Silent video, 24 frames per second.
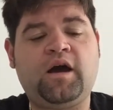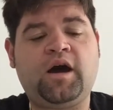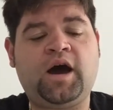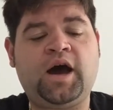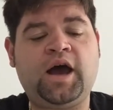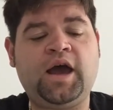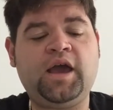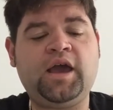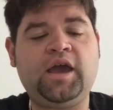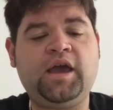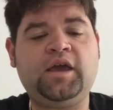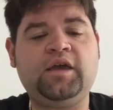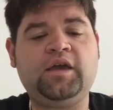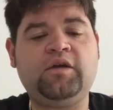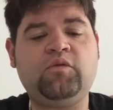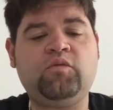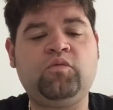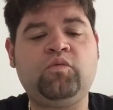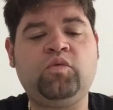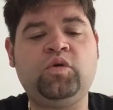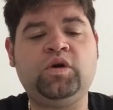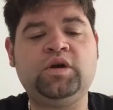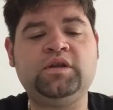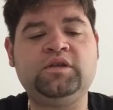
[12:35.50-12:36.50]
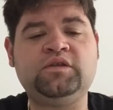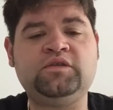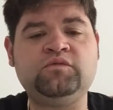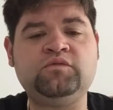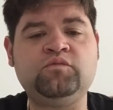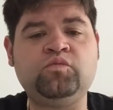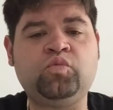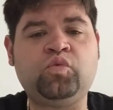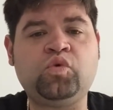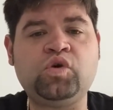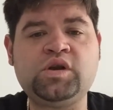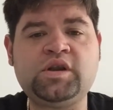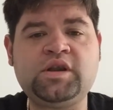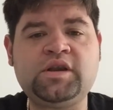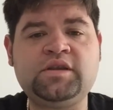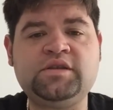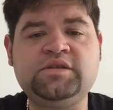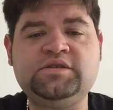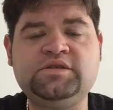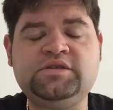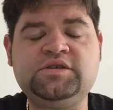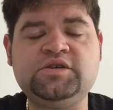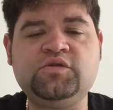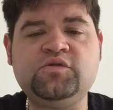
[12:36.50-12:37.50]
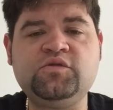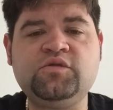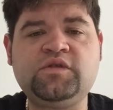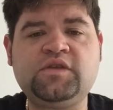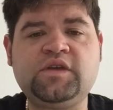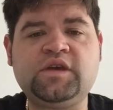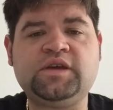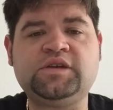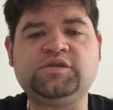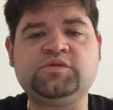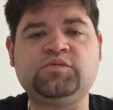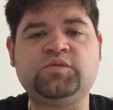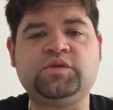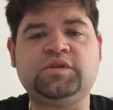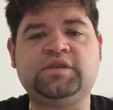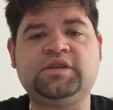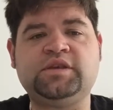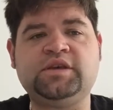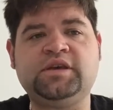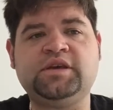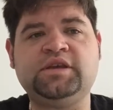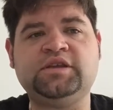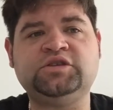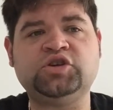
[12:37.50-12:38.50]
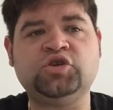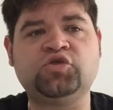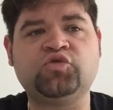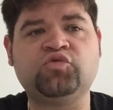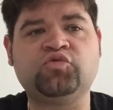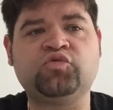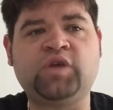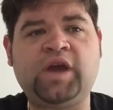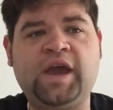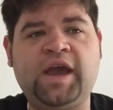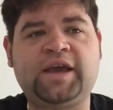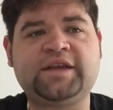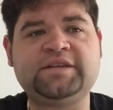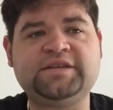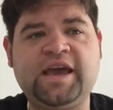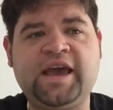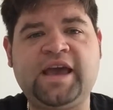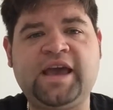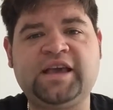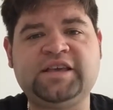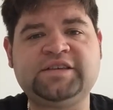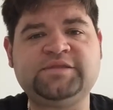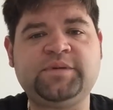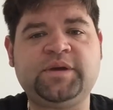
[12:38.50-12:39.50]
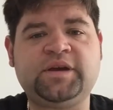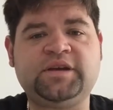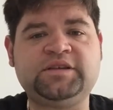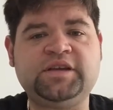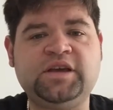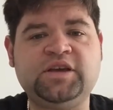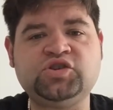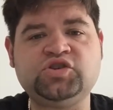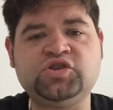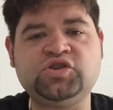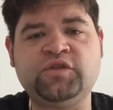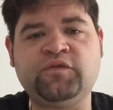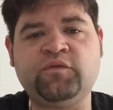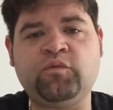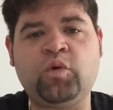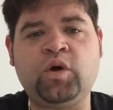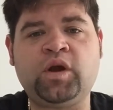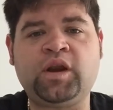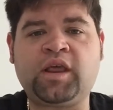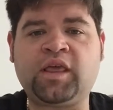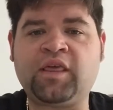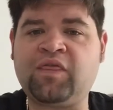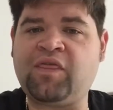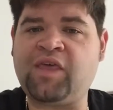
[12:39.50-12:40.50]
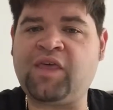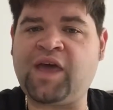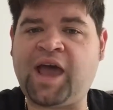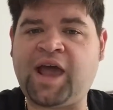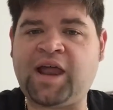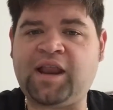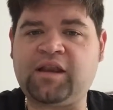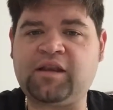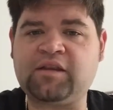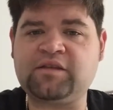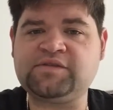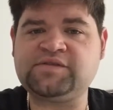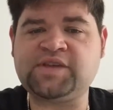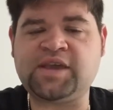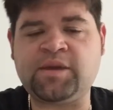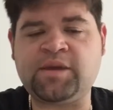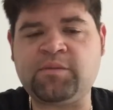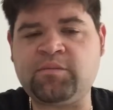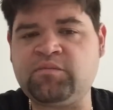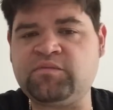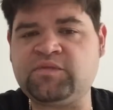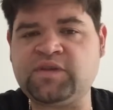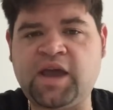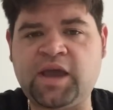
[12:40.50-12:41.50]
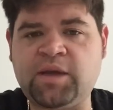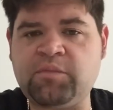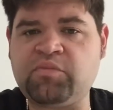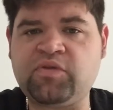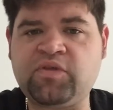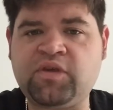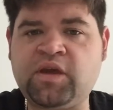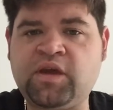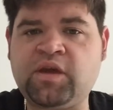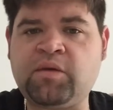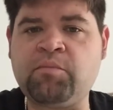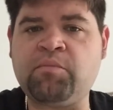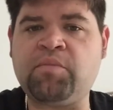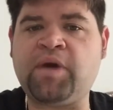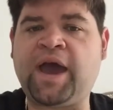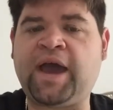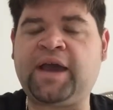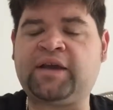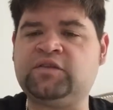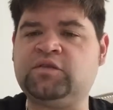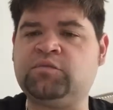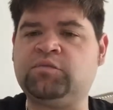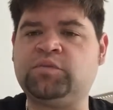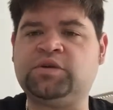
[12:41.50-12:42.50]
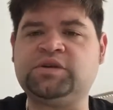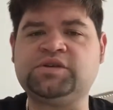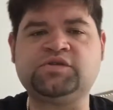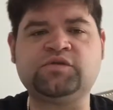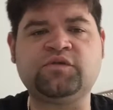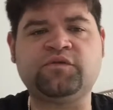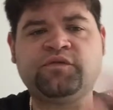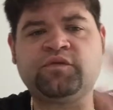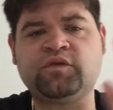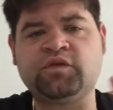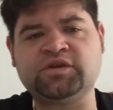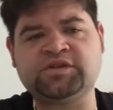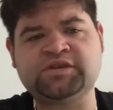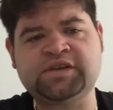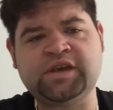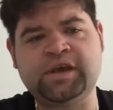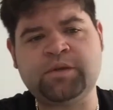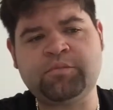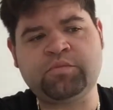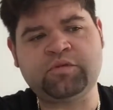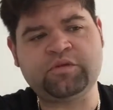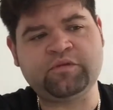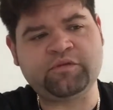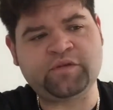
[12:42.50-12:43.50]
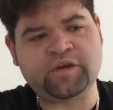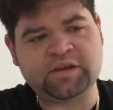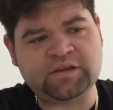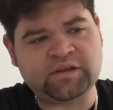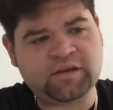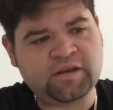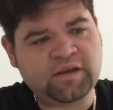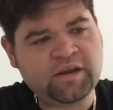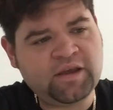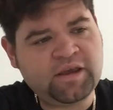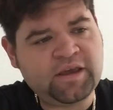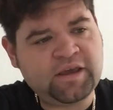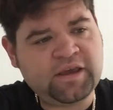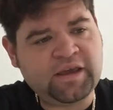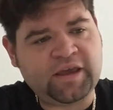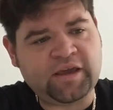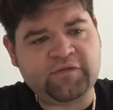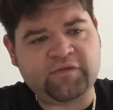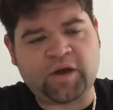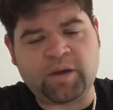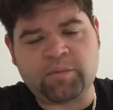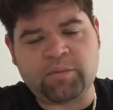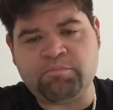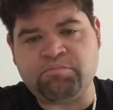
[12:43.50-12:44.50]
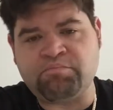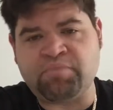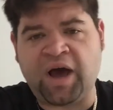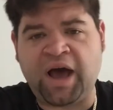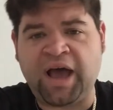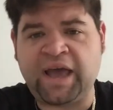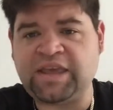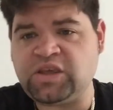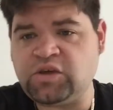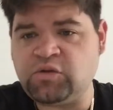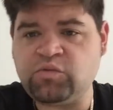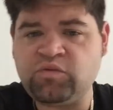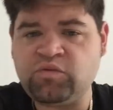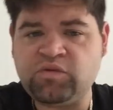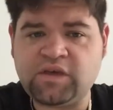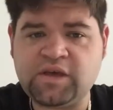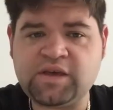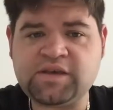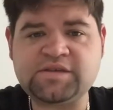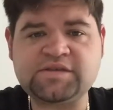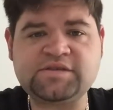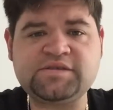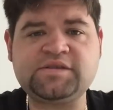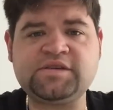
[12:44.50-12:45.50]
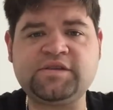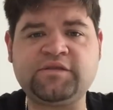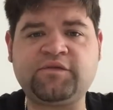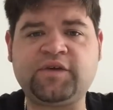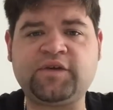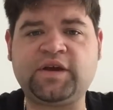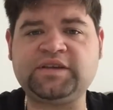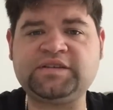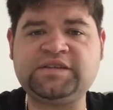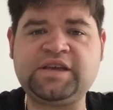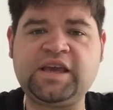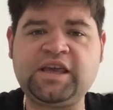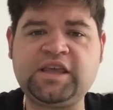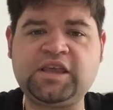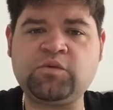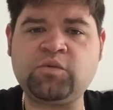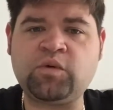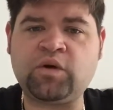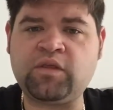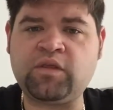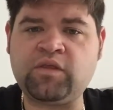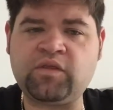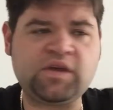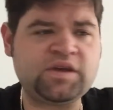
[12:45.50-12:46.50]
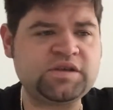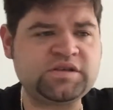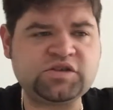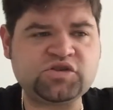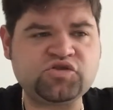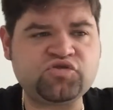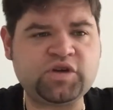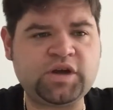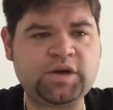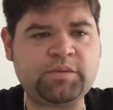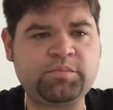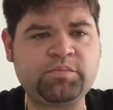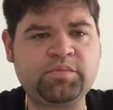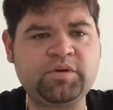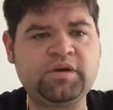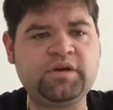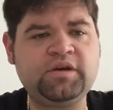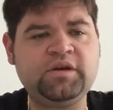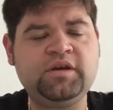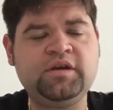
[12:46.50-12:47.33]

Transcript: I wouldn't do things with the direct expectation of wanting that same type thing back to me. So for example, if I buy you this, if I take you on this trip,